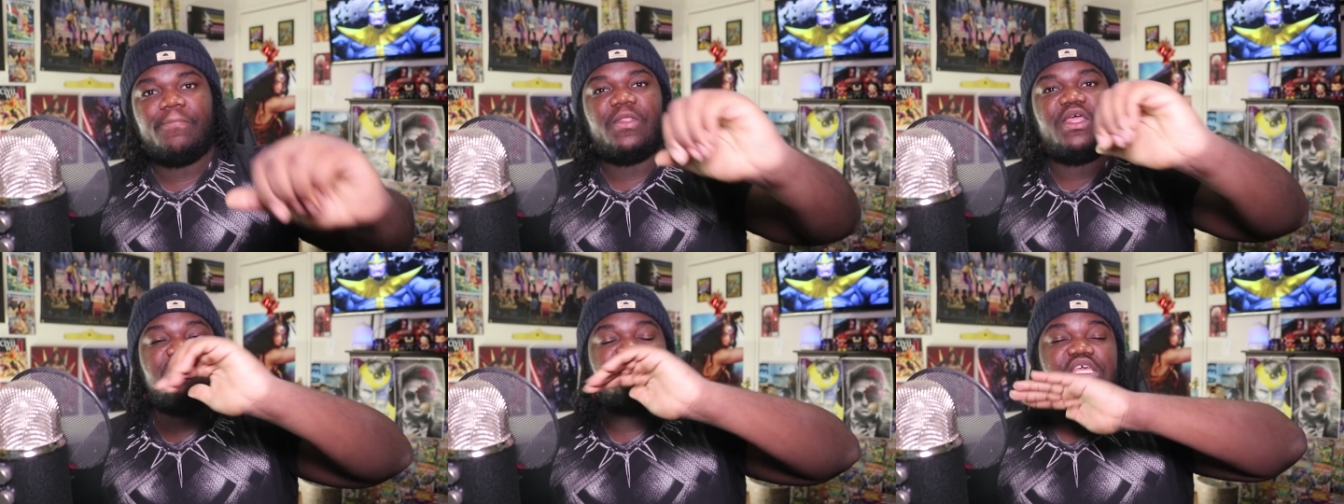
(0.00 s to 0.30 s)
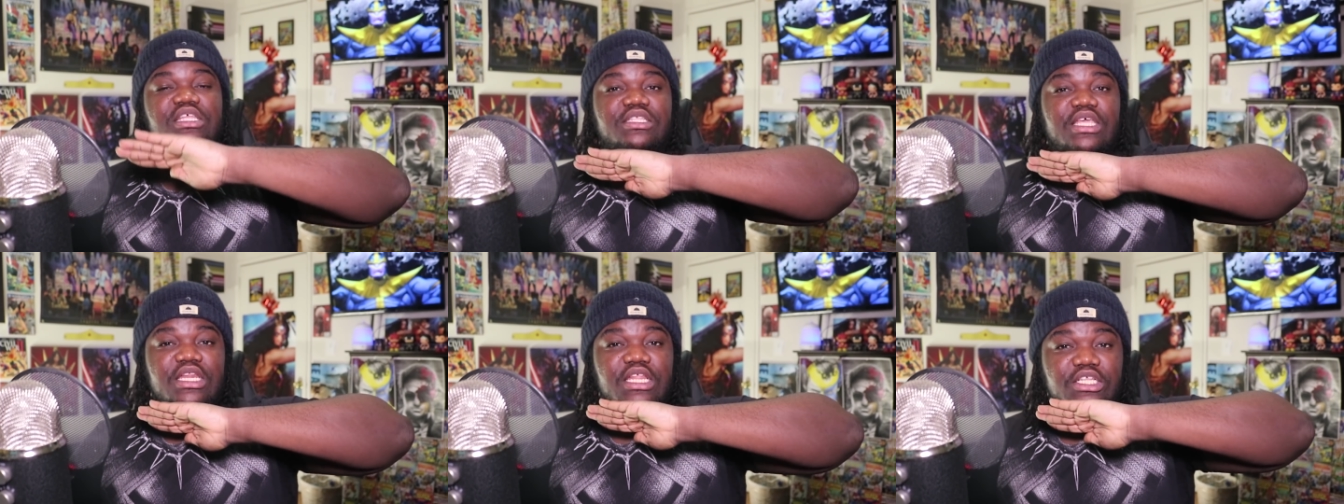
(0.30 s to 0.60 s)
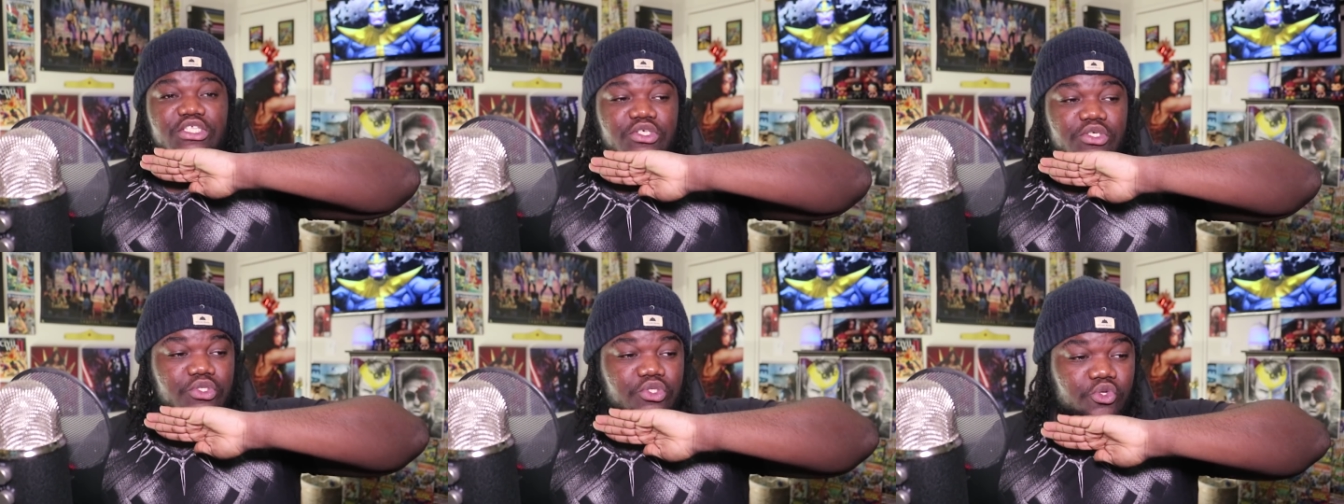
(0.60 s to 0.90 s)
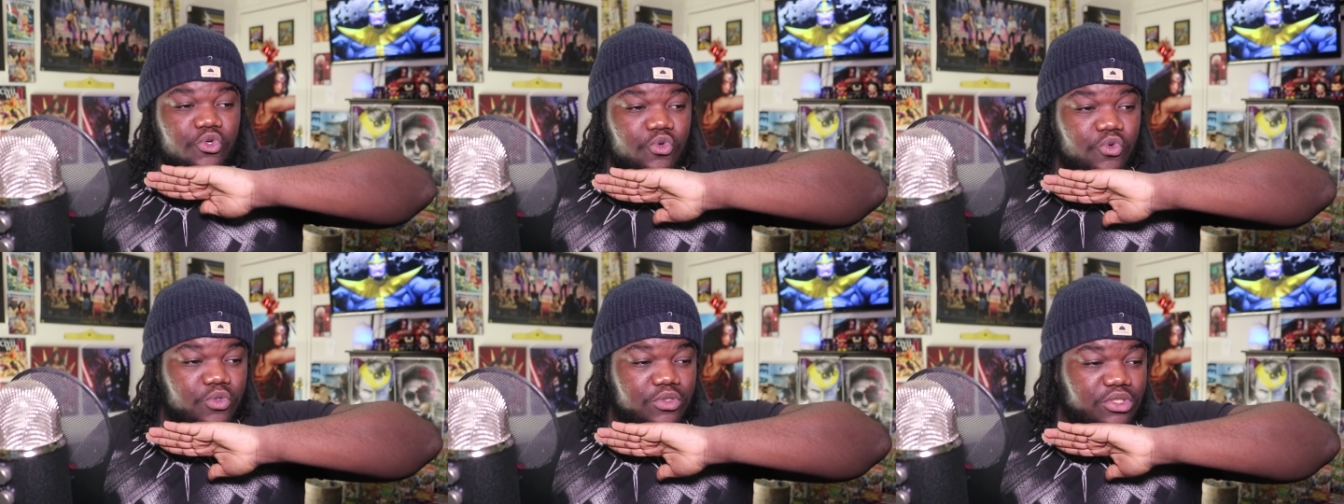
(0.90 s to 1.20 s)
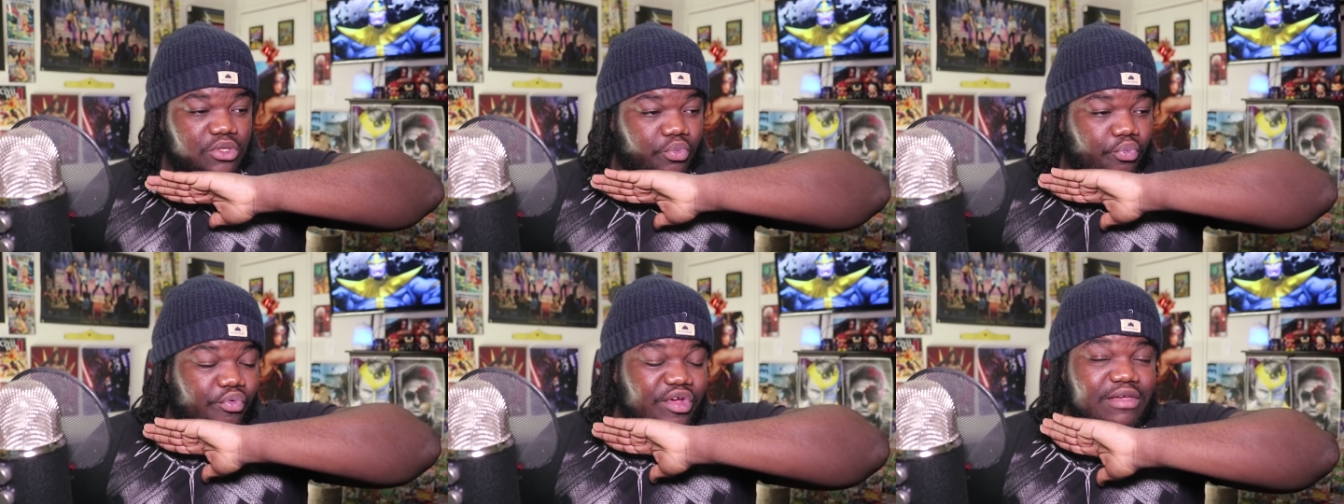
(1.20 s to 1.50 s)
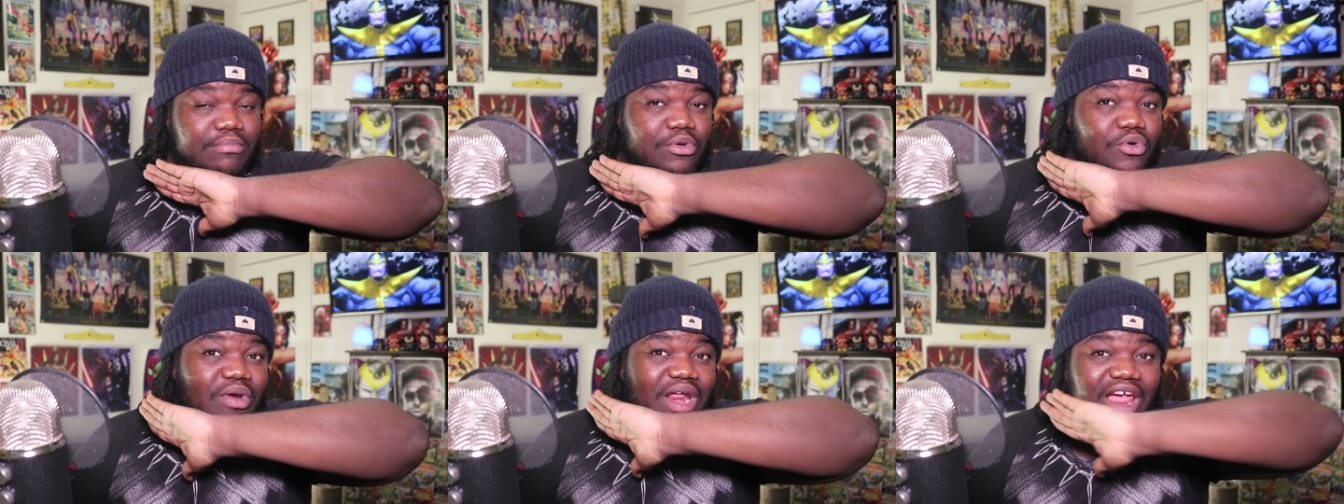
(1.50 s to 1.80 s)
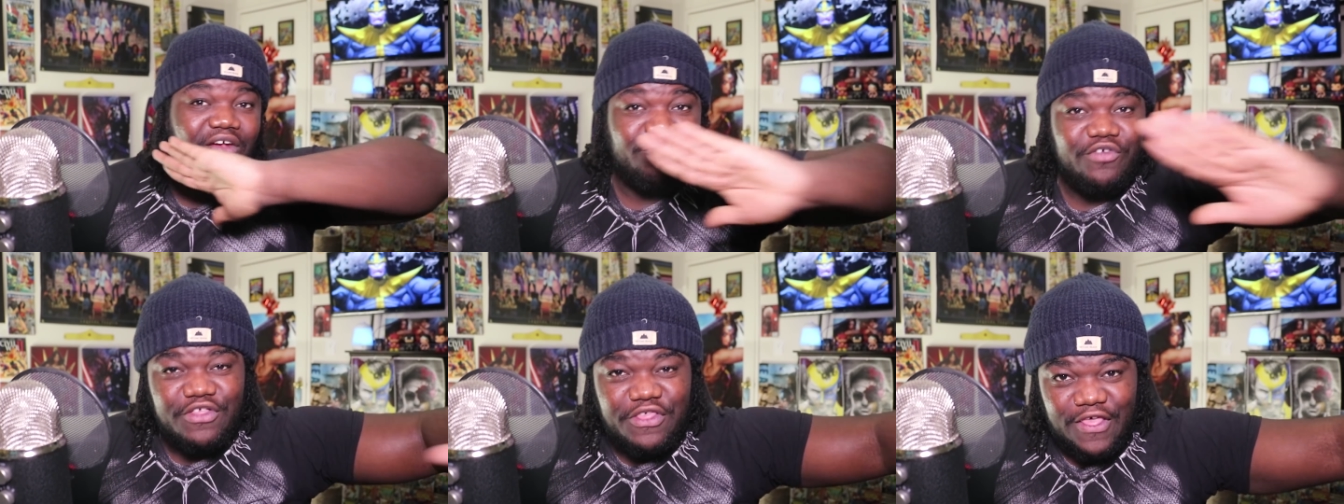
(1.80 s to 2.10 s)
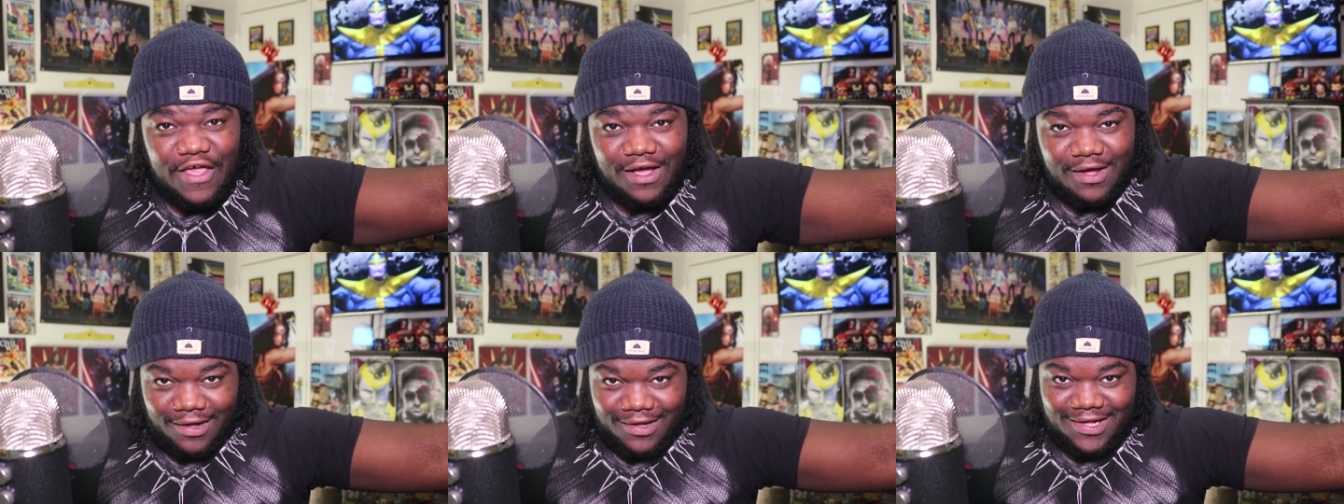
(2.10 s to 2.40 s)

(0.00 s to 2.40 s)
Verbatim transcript: They need they need to do to reboot everything.